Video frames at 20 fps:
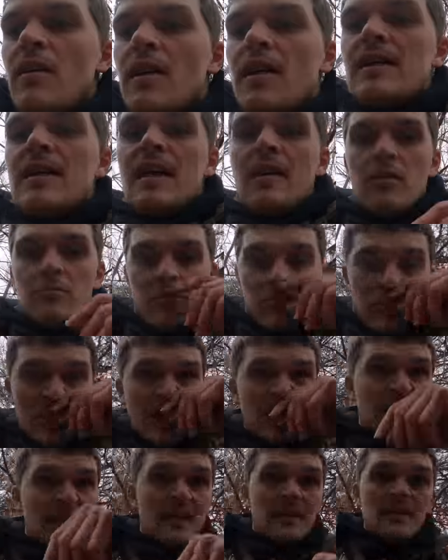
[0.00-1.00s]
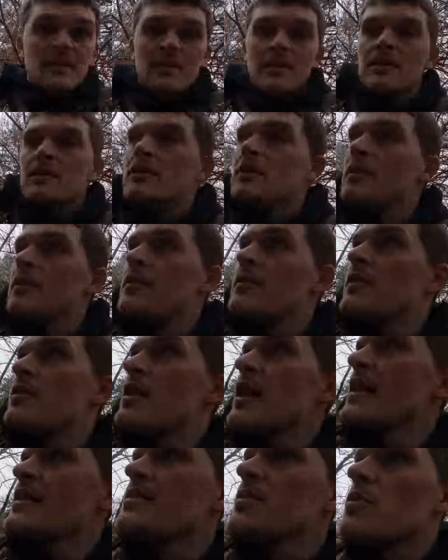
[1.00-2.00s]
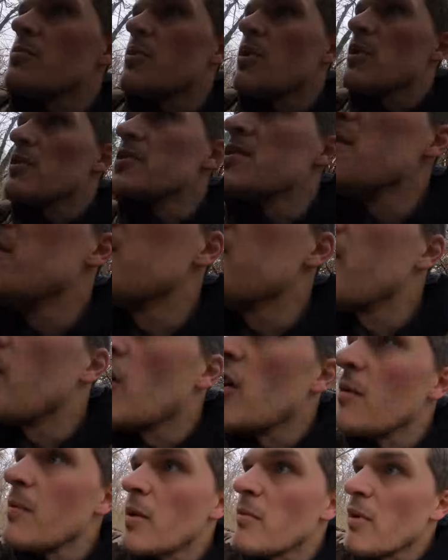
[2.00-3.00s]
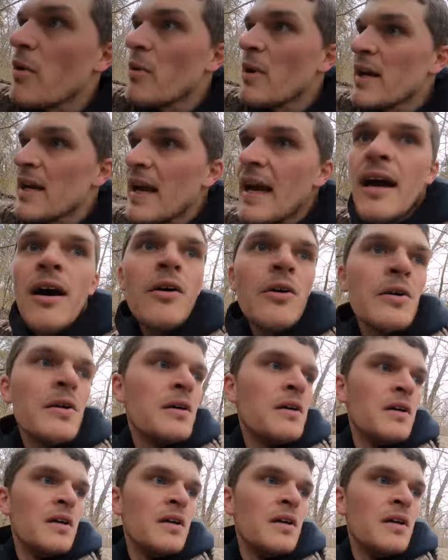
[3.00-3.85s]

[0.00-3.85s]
And now I'm just kind of hitting the the last little parts of this farm on my way out,